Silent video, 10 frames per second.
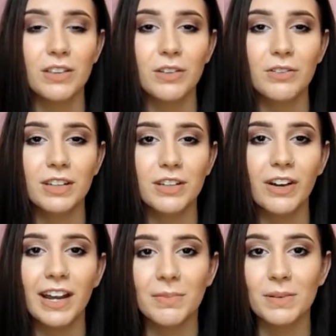that they're really
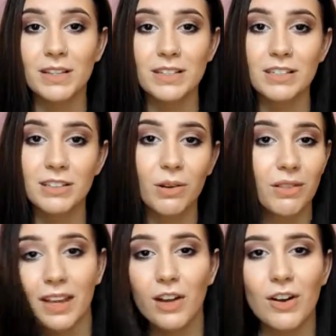great because you
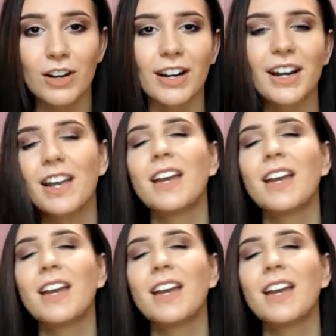know they are.